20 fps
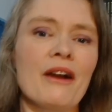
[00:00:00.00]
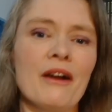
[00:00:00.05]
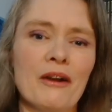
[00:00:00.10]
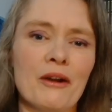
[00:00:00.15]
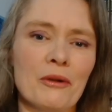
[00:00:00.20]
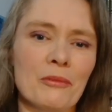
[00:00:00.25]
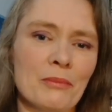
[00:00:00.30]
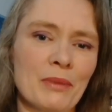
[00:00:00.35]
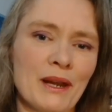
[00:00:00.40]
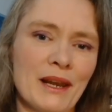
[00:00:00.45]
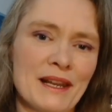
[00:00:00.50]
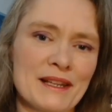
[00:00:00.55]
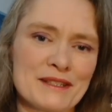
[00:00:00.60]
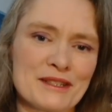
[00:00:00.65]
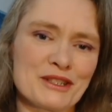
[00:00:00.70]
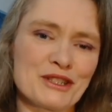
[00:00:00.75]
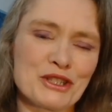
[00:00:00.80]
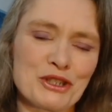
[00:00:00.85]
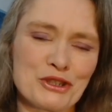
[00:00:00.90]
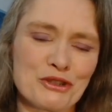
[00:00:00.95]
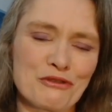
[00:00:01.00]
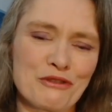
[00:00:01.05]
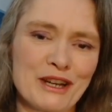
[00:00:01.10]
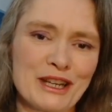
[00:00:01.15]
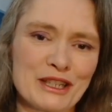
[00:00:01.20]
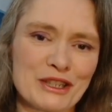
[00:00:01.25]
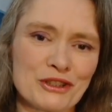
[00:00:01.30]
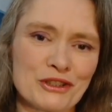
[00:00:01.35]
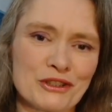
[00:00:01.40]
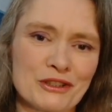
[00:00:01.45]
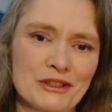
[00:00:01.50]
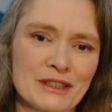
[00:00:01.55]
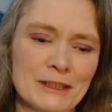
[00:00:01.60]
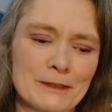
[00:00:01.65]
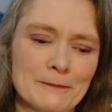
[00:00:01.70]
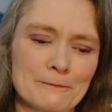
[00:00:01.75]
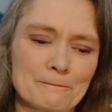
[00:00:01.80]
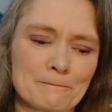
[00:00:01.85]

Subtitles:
unpleasant train journey.